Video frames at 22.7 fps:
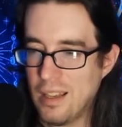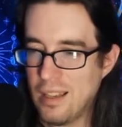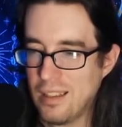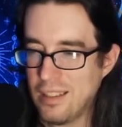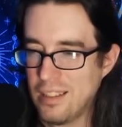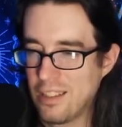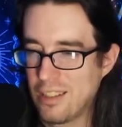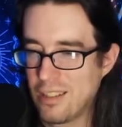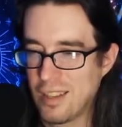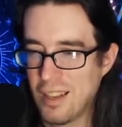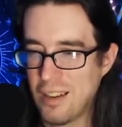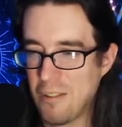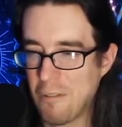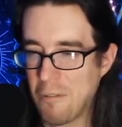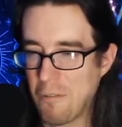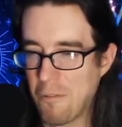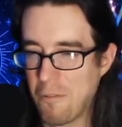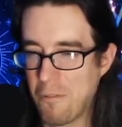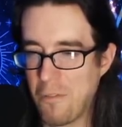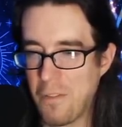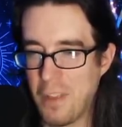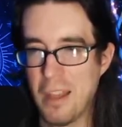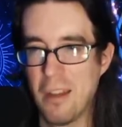just doesn't
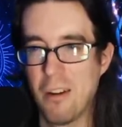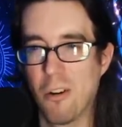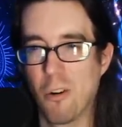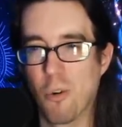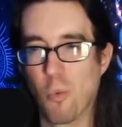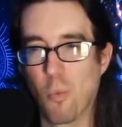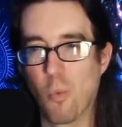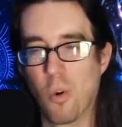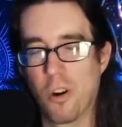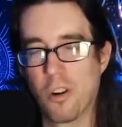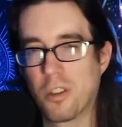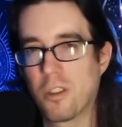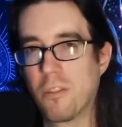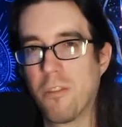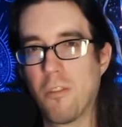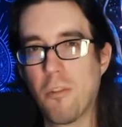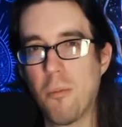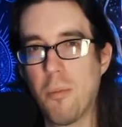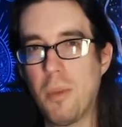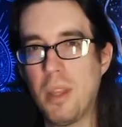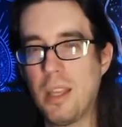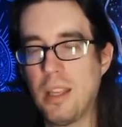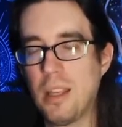fit or work for
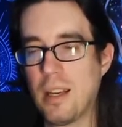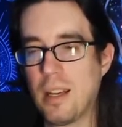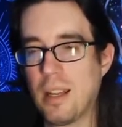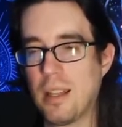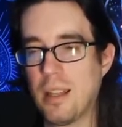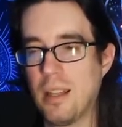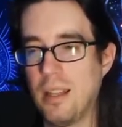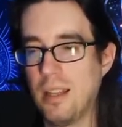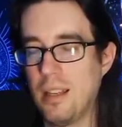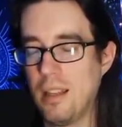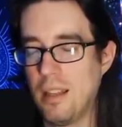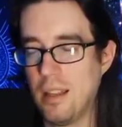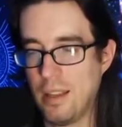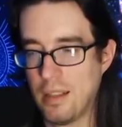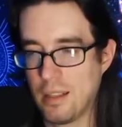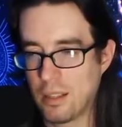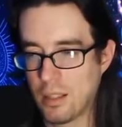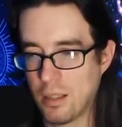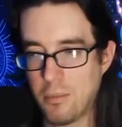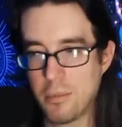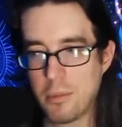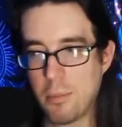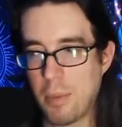me. And I, it, it
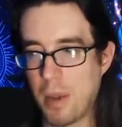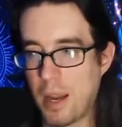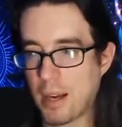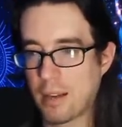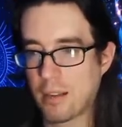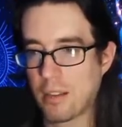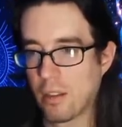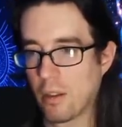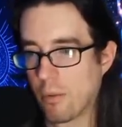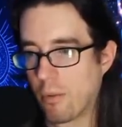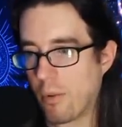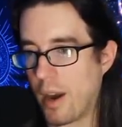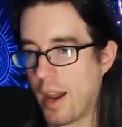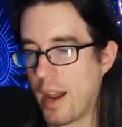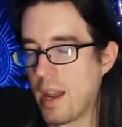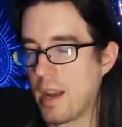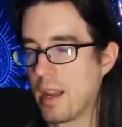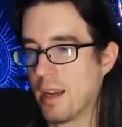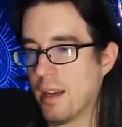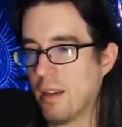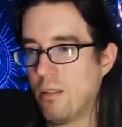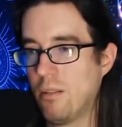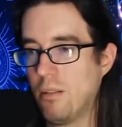comes back to the
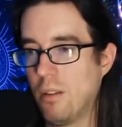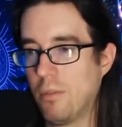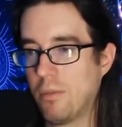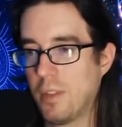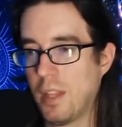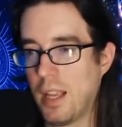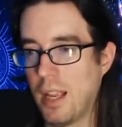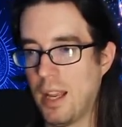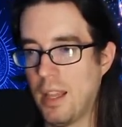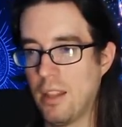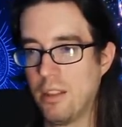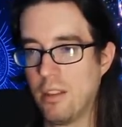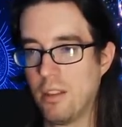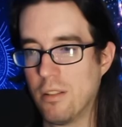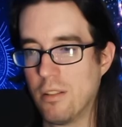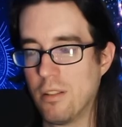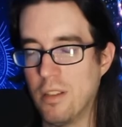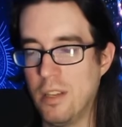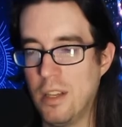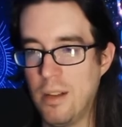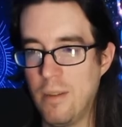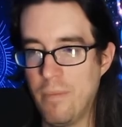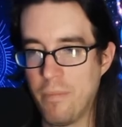writing. I don't know if they had their...
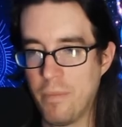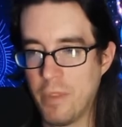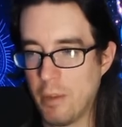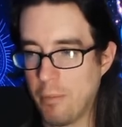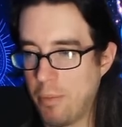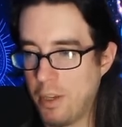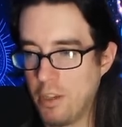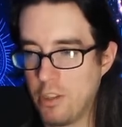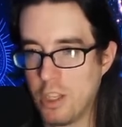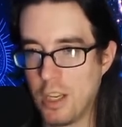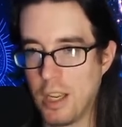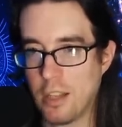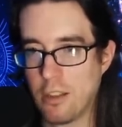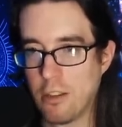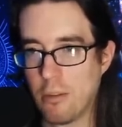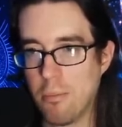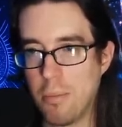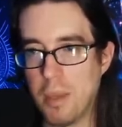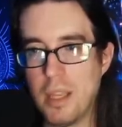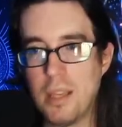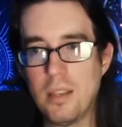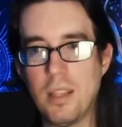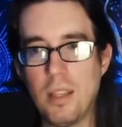if Bungie had their
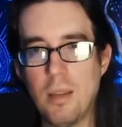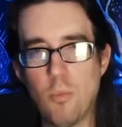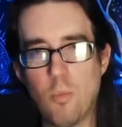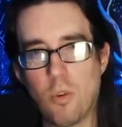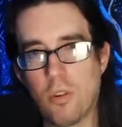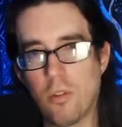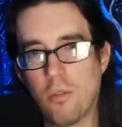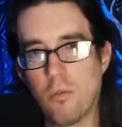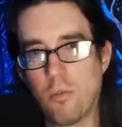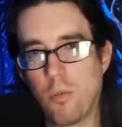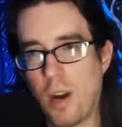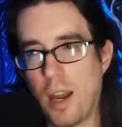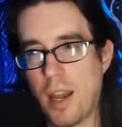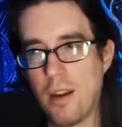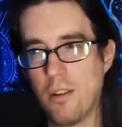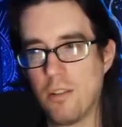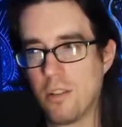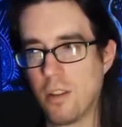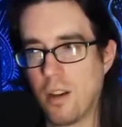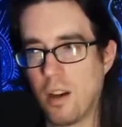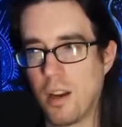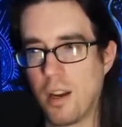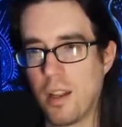B team
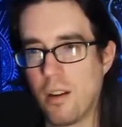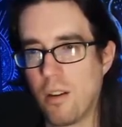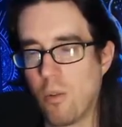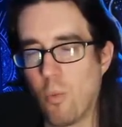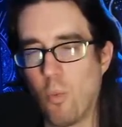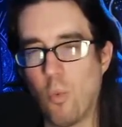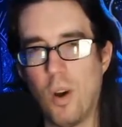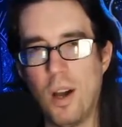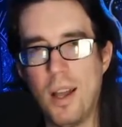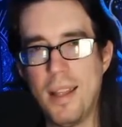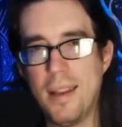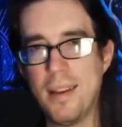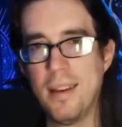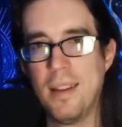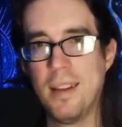writers on it or what,